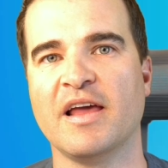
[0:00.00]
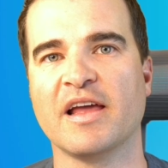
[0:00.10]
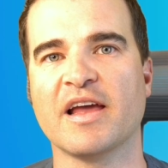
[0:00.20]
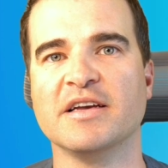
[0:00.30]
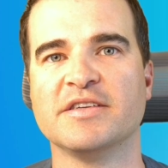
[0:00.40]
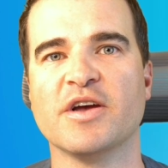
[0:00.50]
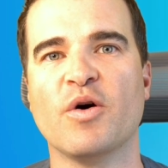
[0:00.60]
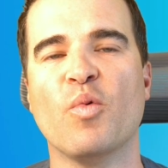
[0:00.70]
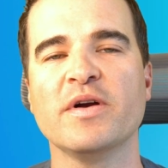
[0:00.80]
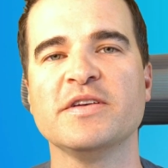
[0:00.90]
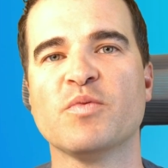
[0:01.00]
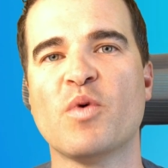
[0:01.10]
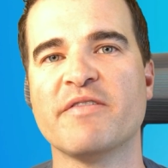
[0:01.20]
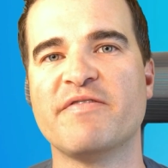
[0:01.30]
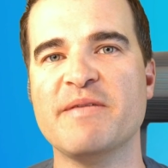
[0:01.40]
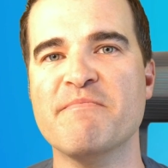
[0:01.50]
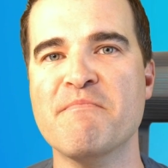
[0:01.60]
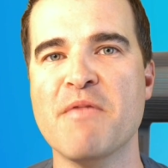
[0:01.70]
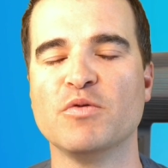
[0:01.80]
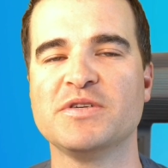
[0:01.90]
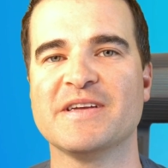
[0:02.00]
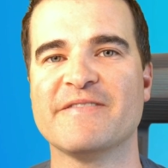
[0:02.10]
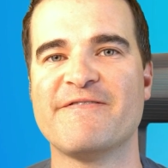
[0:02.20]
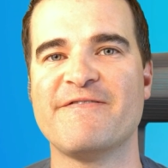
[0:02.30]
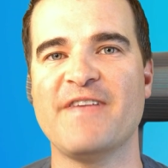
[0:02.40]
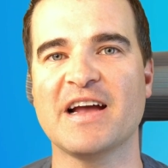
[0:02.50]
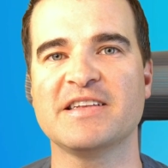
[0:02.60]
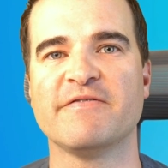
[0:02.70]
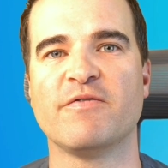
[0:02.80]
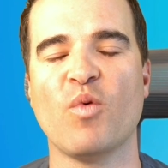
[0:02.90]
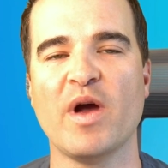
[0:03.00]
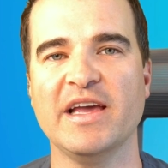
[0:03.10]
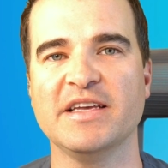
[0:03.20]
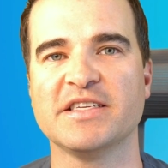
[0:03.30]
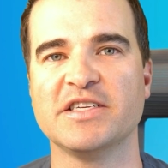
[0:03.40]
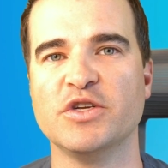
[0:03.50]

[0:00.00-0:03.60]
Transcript: Hey guys, so what is one of the most effective ways